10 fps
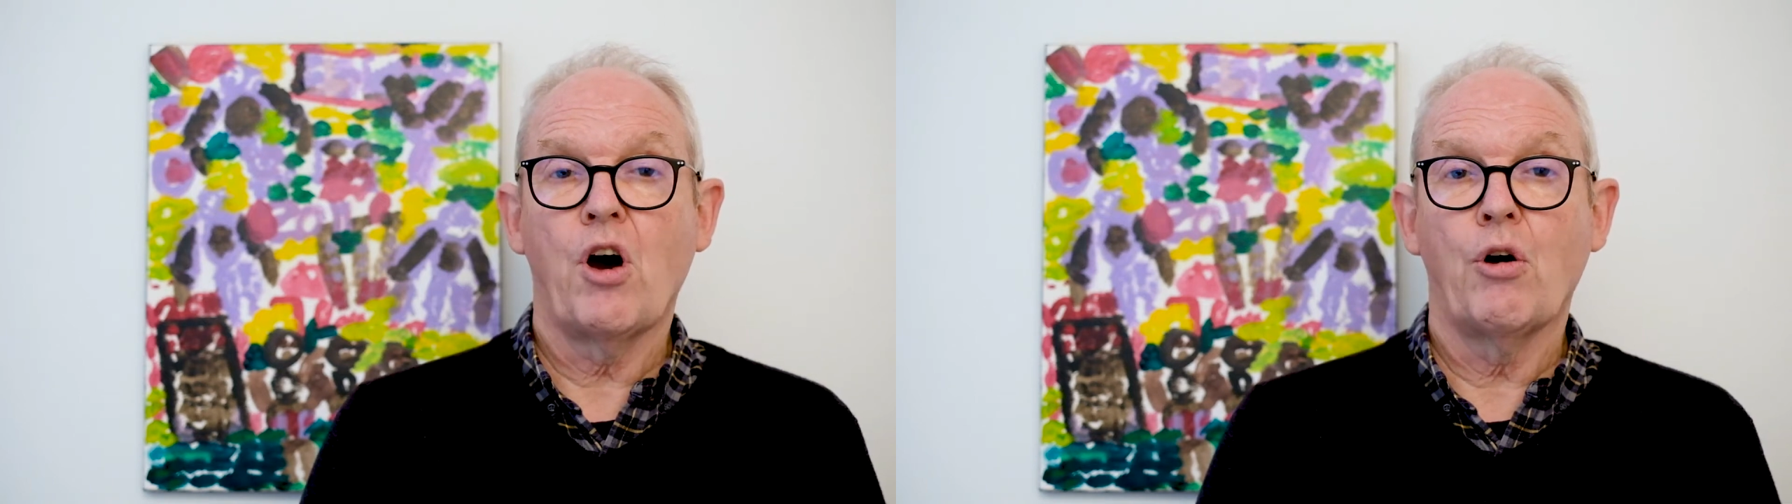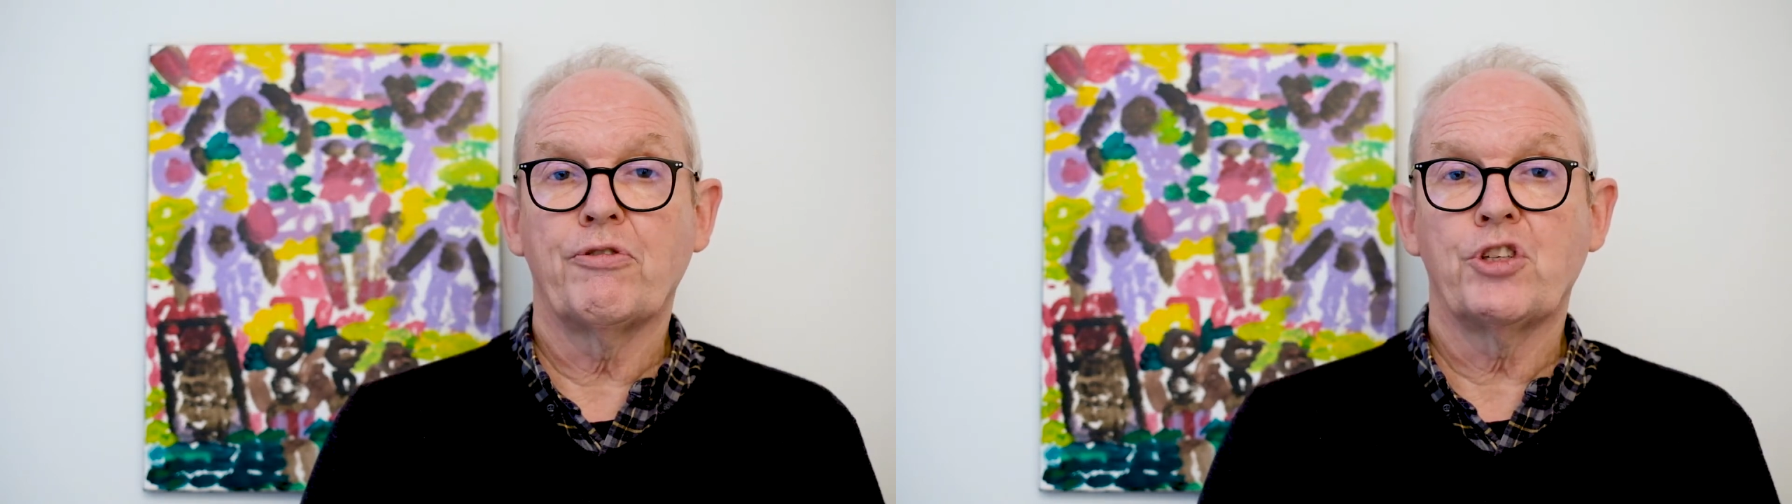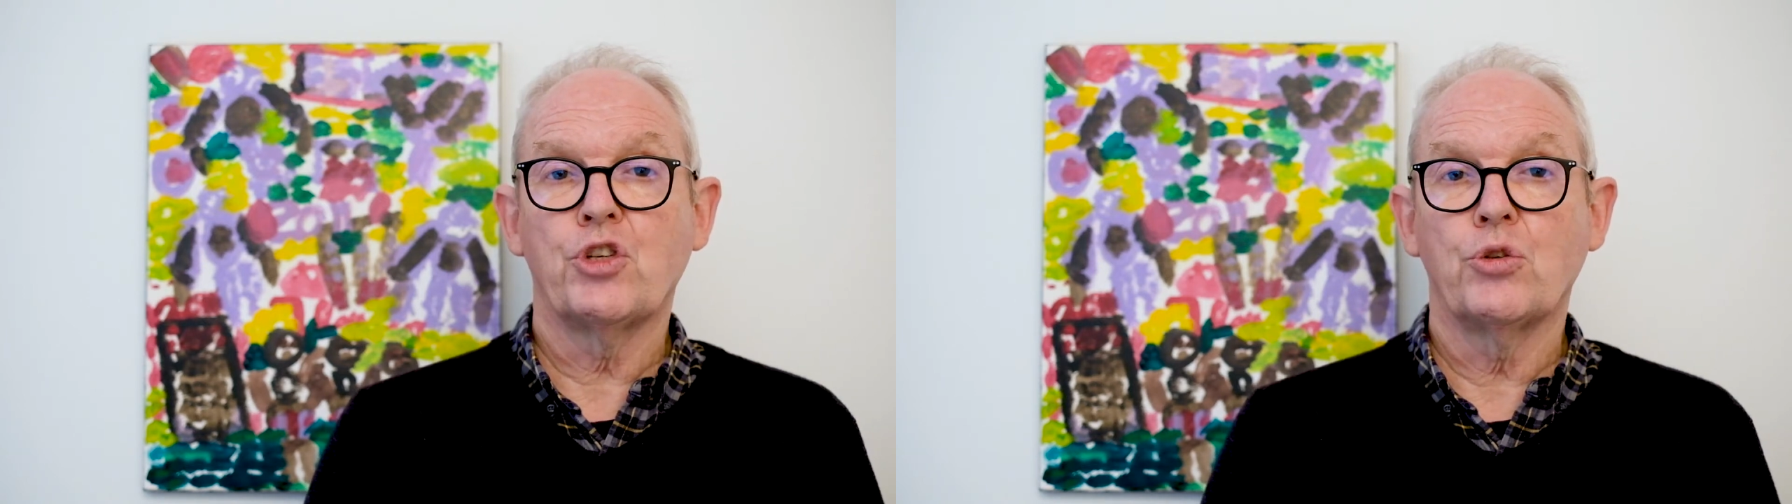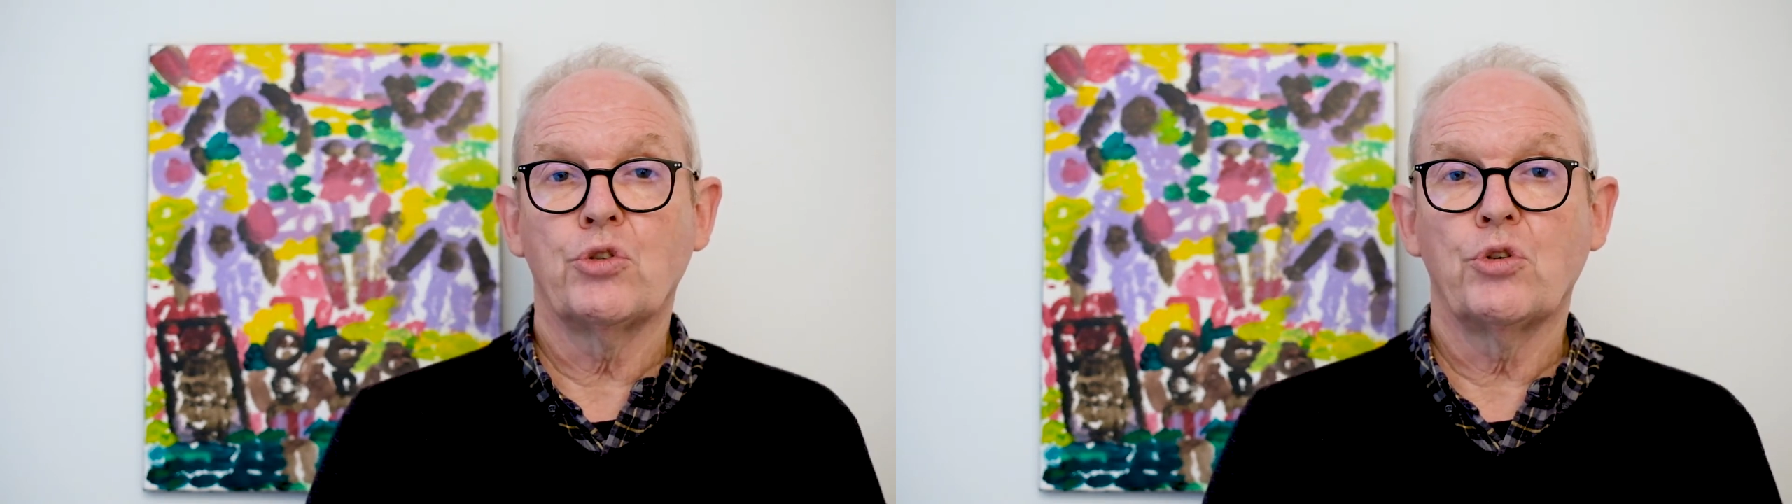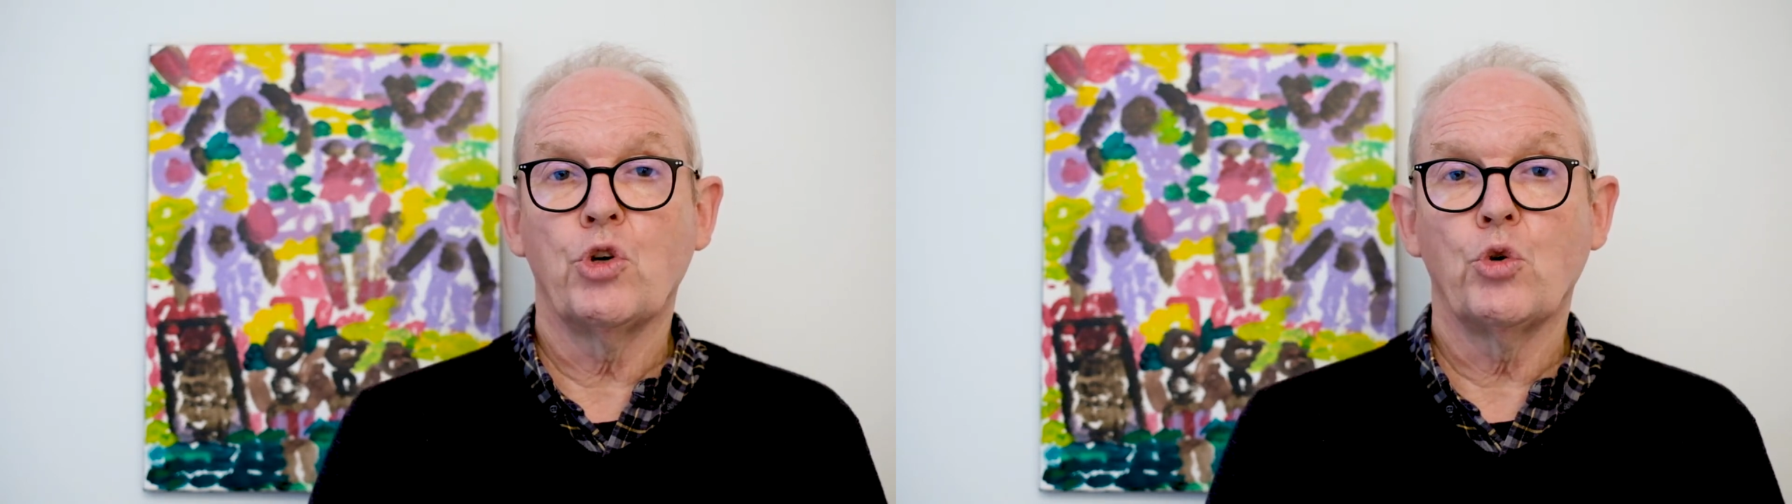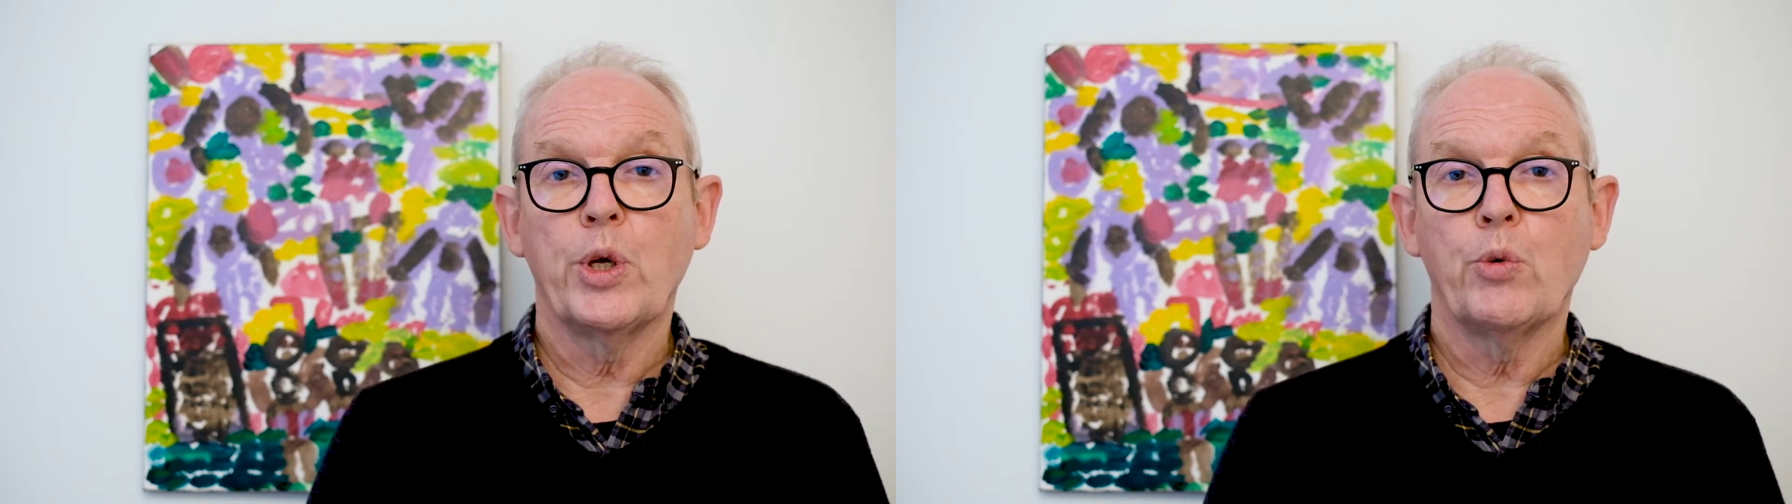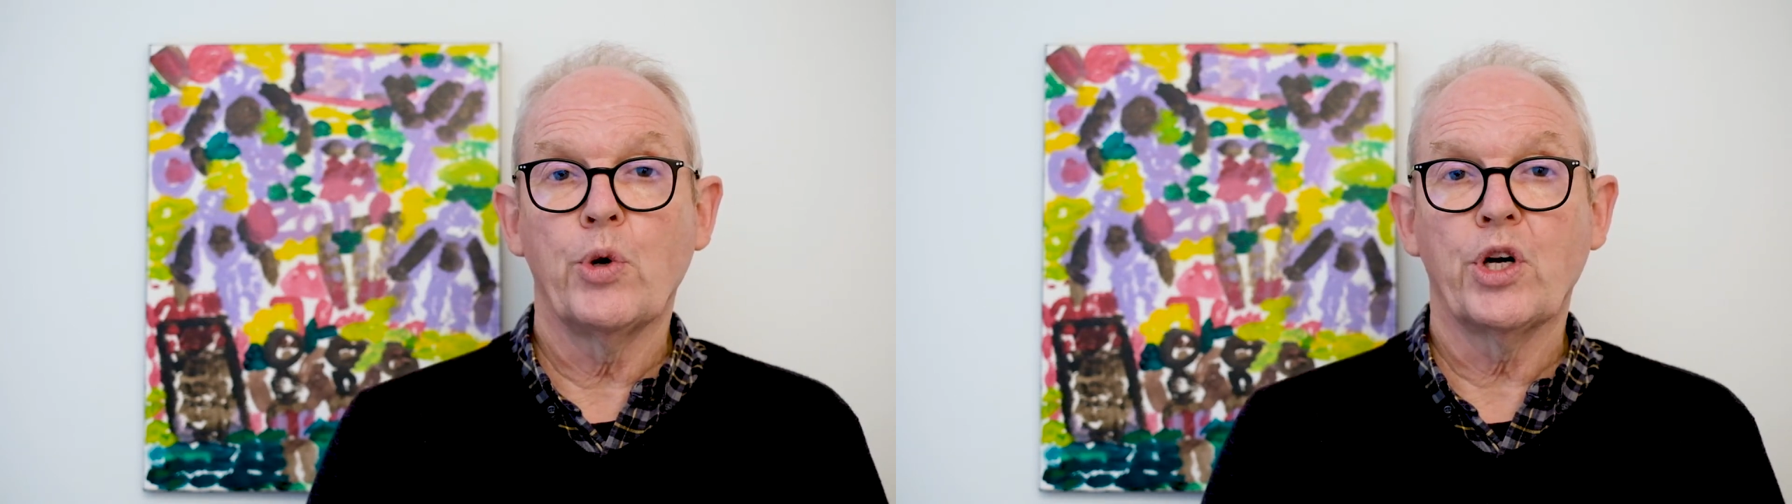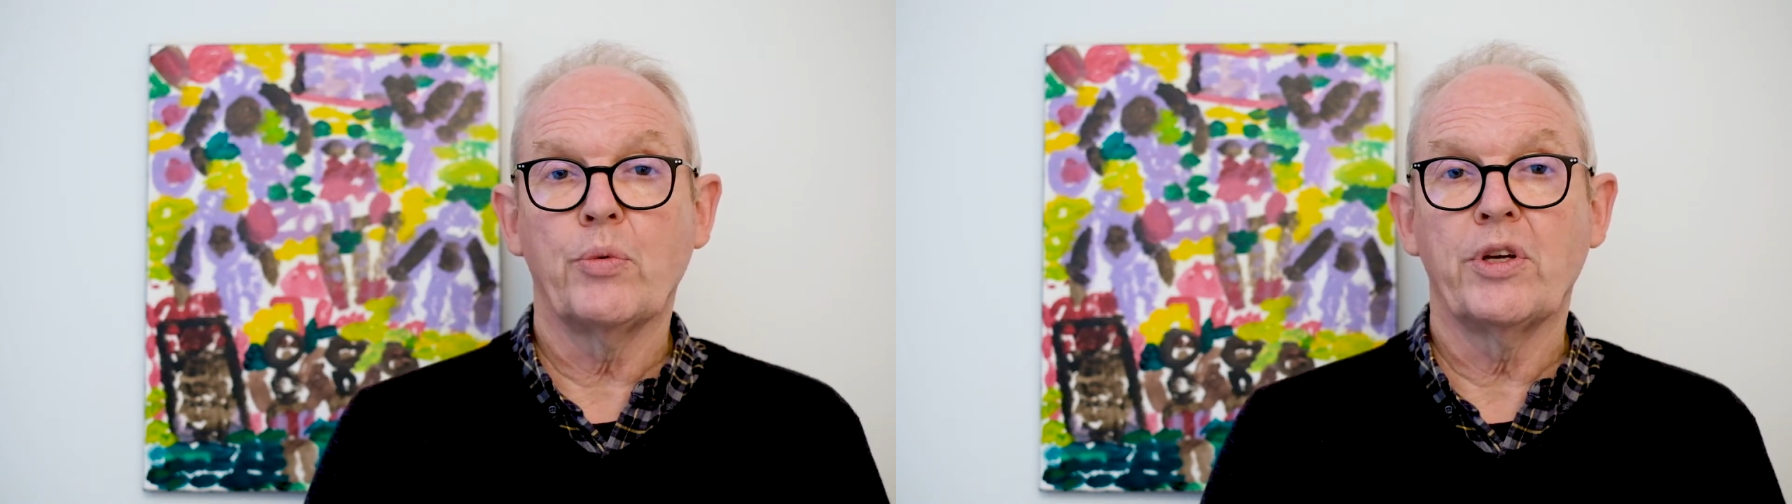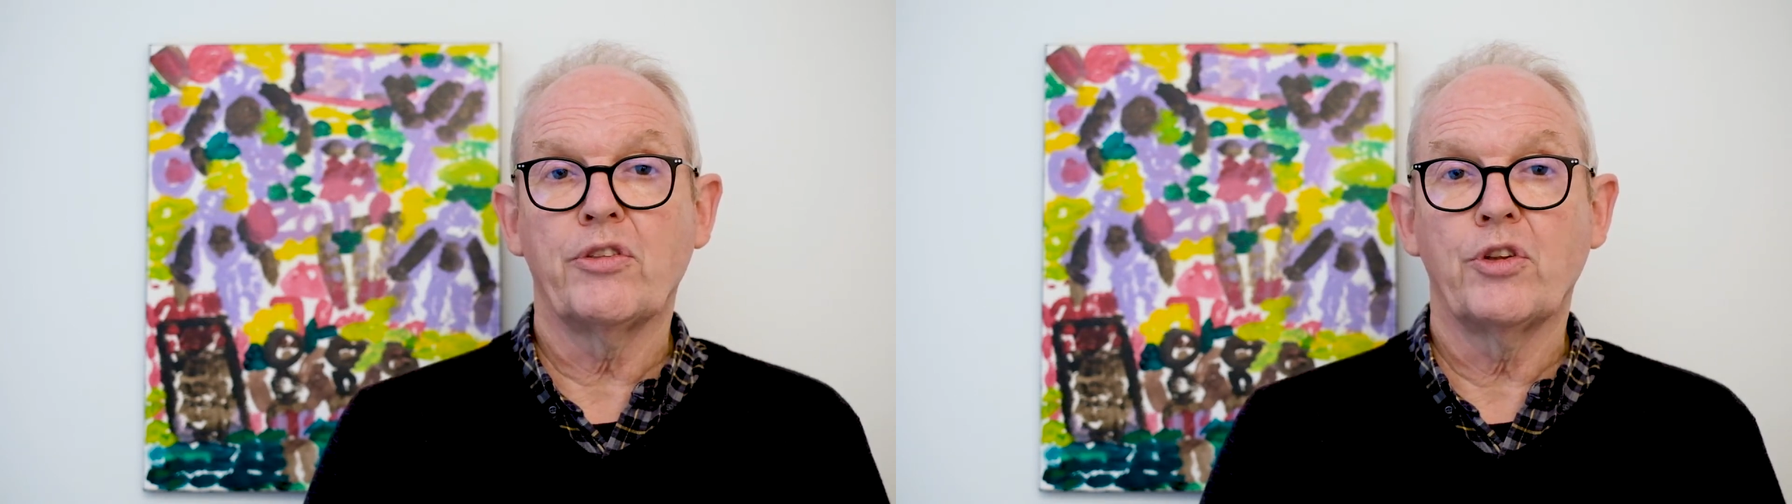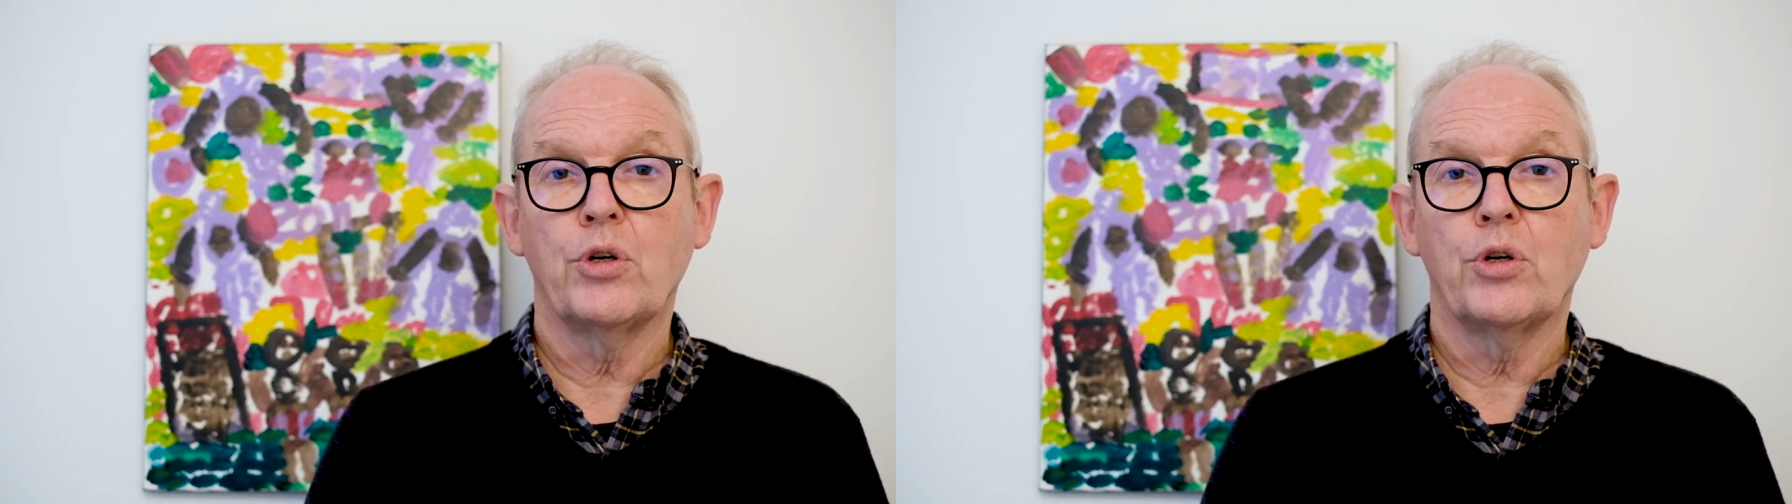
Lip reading: of children who we work with